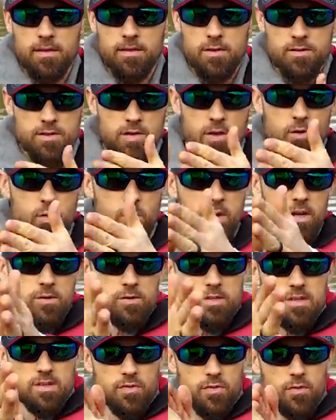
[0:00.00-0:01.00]
There's no
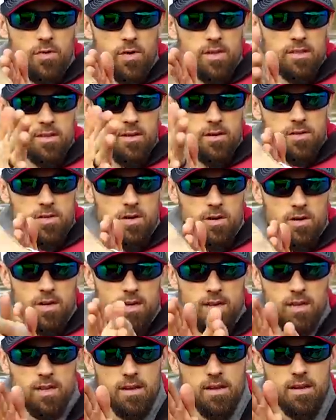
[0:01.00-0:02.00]
wheels in the front that are
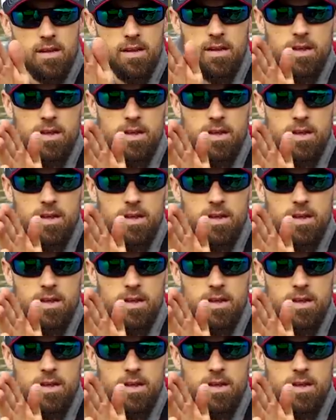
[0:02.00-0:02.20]
turning it.